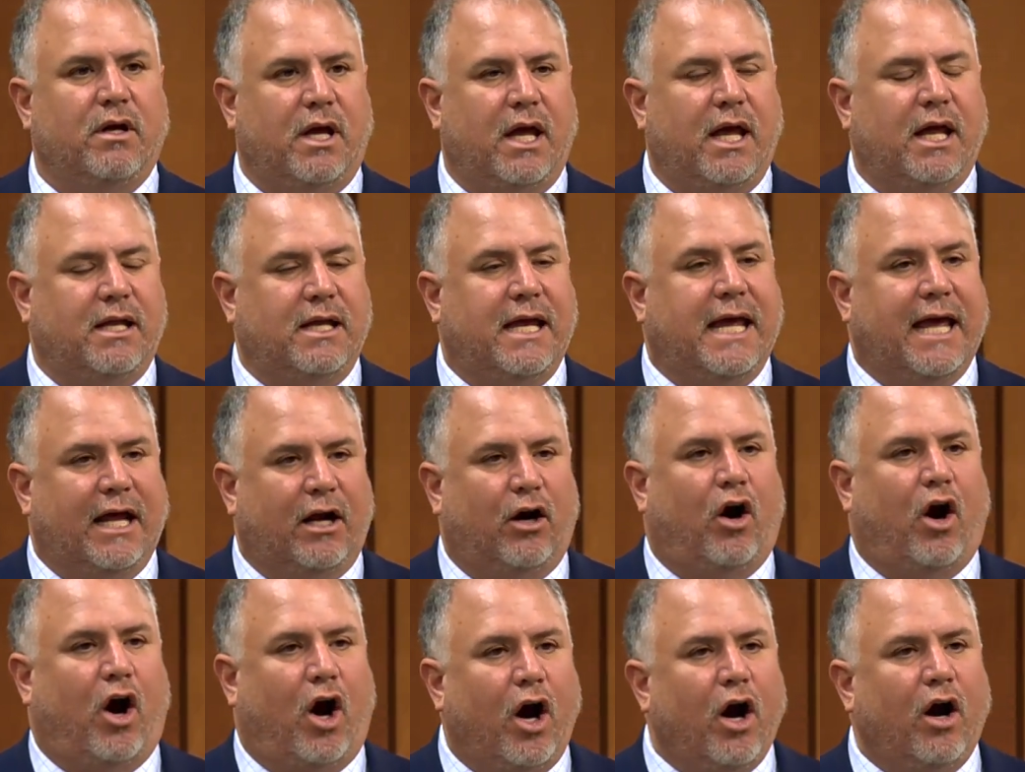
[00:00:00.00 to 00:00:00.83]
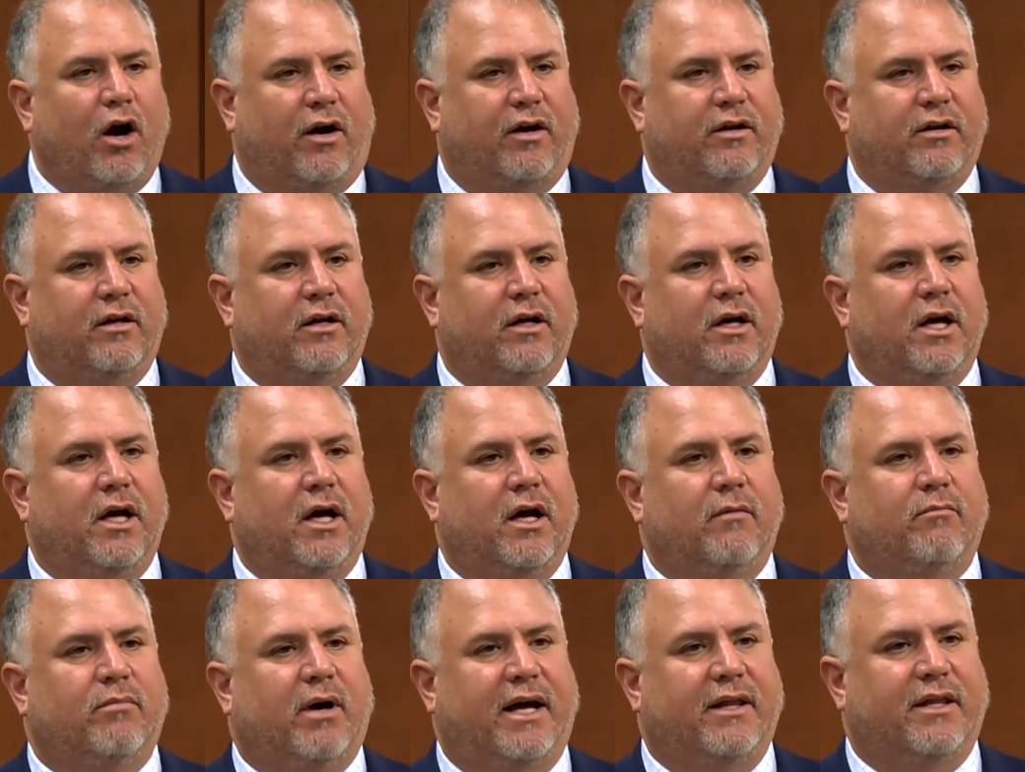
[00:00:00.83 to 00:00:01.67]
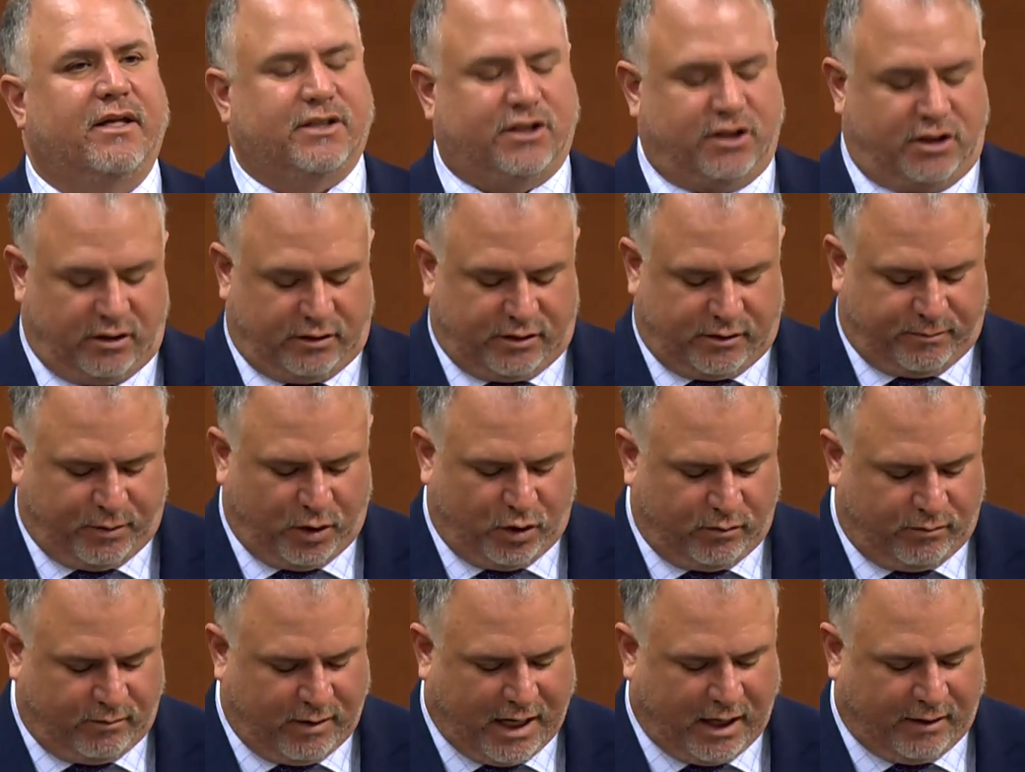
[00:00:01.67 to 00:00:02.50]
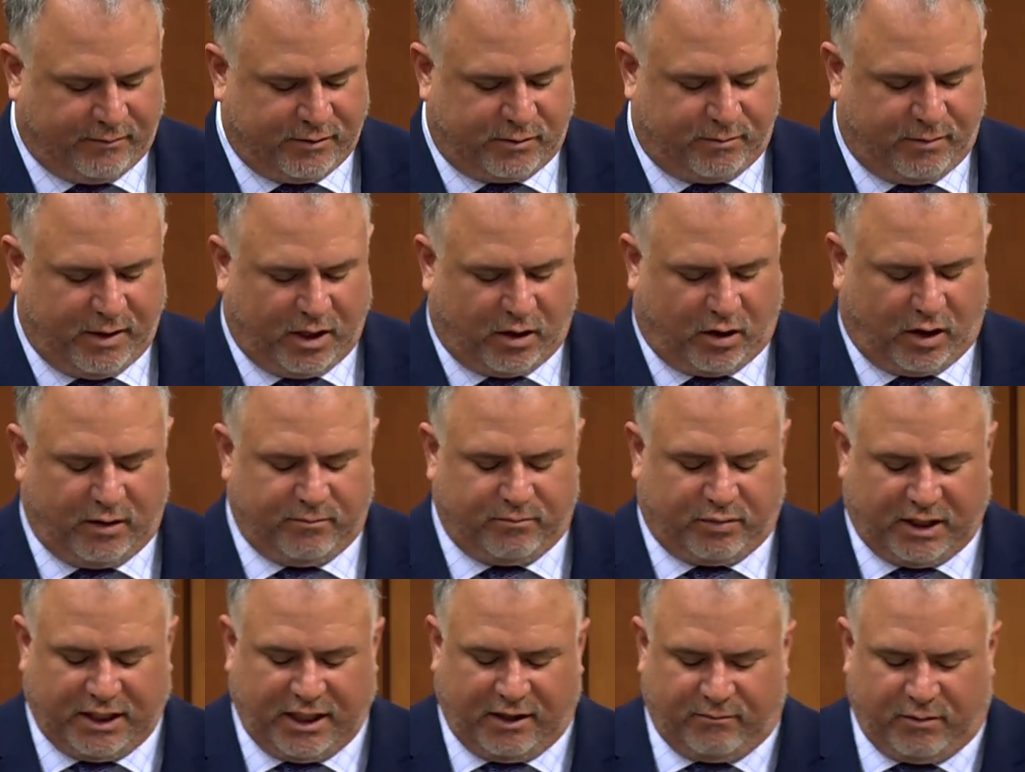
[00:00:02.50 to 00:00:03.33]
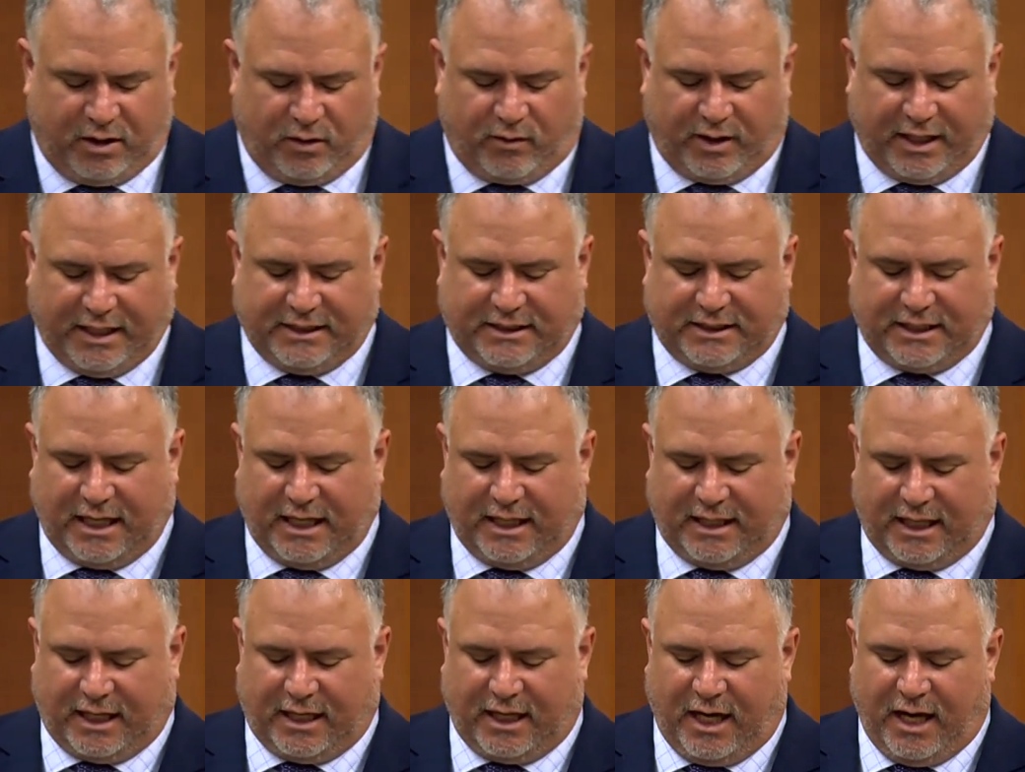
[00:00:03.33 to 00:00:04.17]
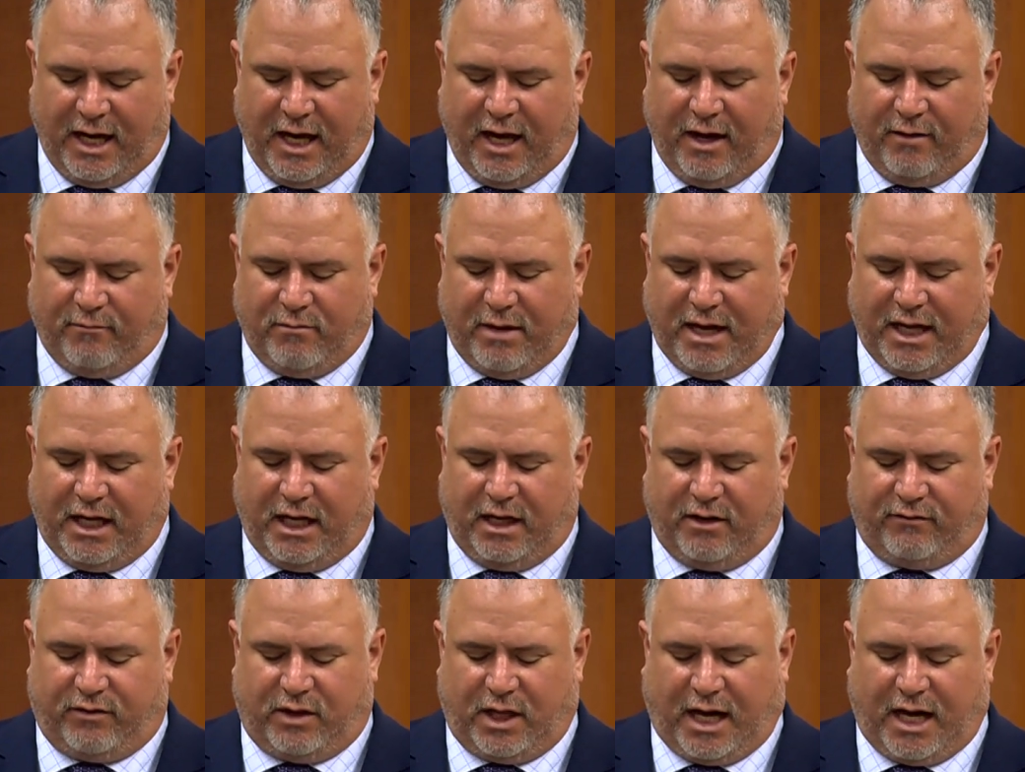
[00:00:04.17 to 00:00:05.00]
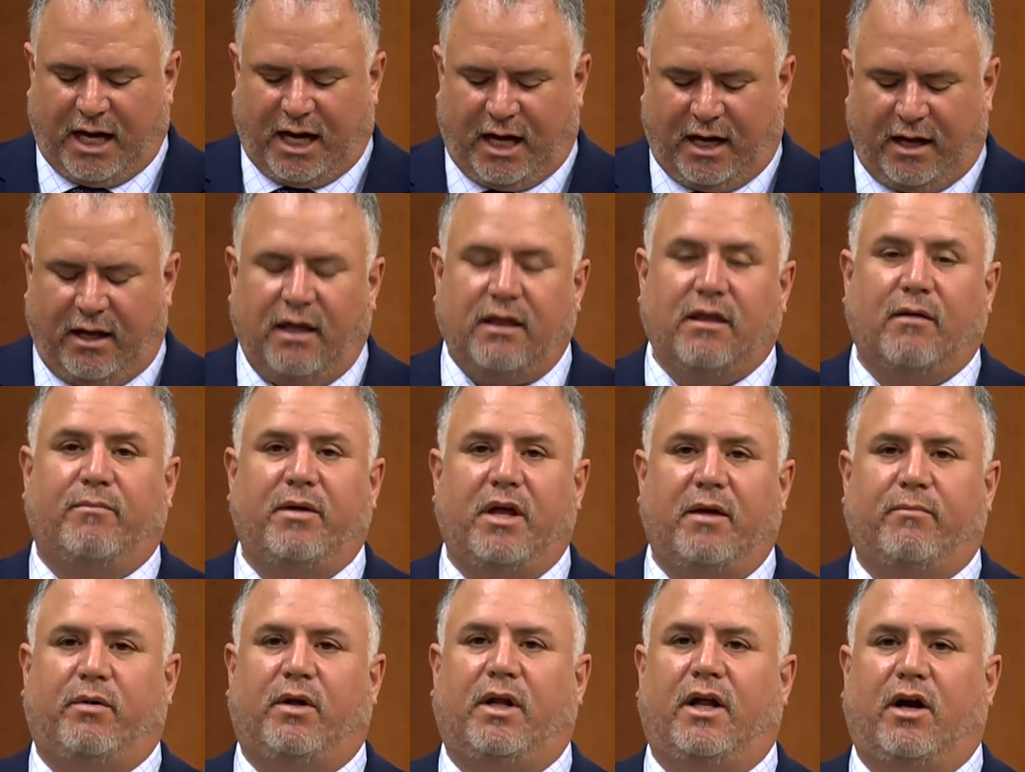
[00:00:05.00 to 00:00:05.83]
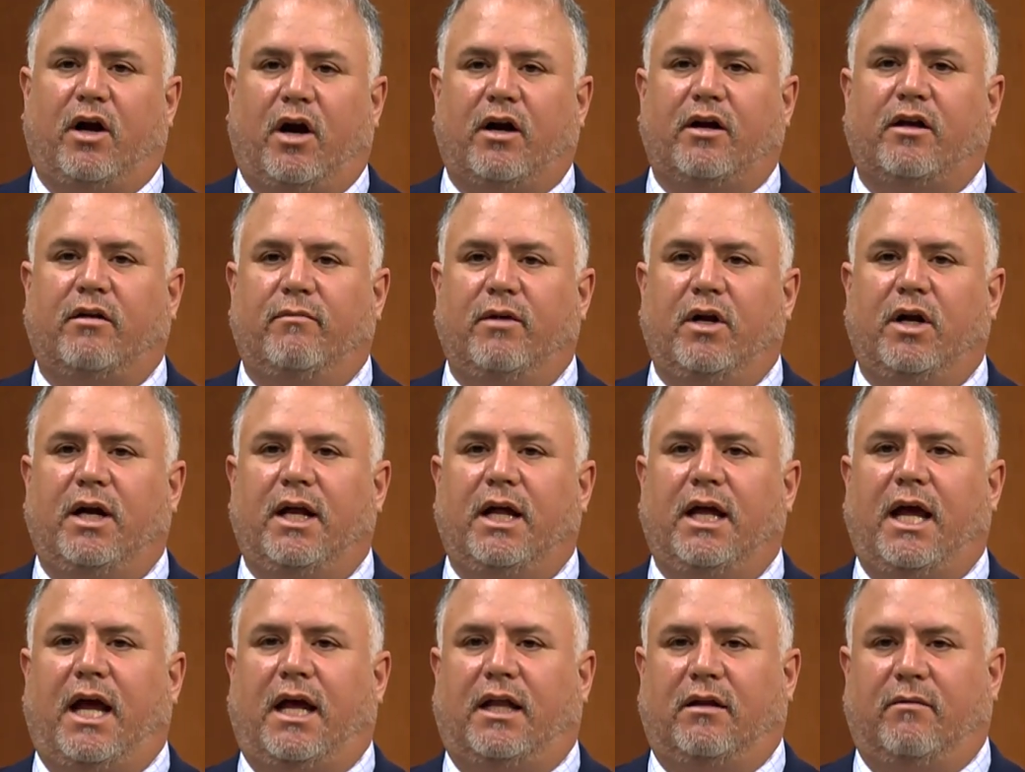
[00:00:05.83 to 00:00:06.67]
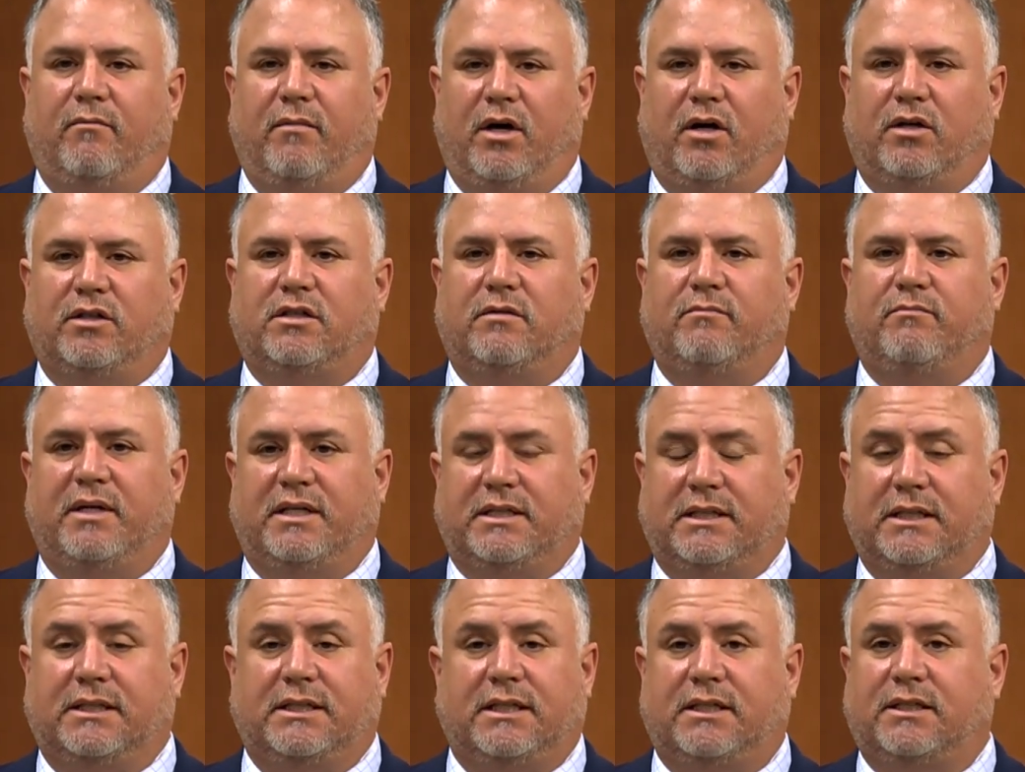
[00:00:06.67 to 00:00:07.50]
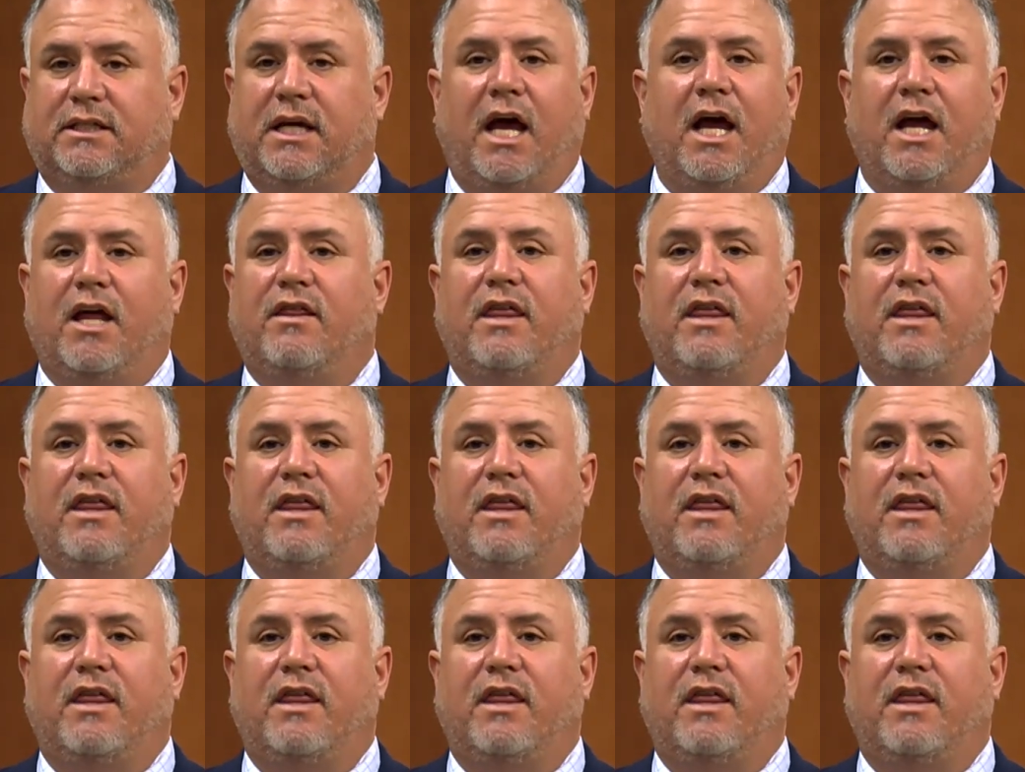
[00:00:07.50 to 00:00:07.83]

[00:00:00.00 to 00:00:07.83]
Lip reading: hit hard by this dispute, Madam Speaker, and believe me when I say that many of the people in our community and the mills and businesses,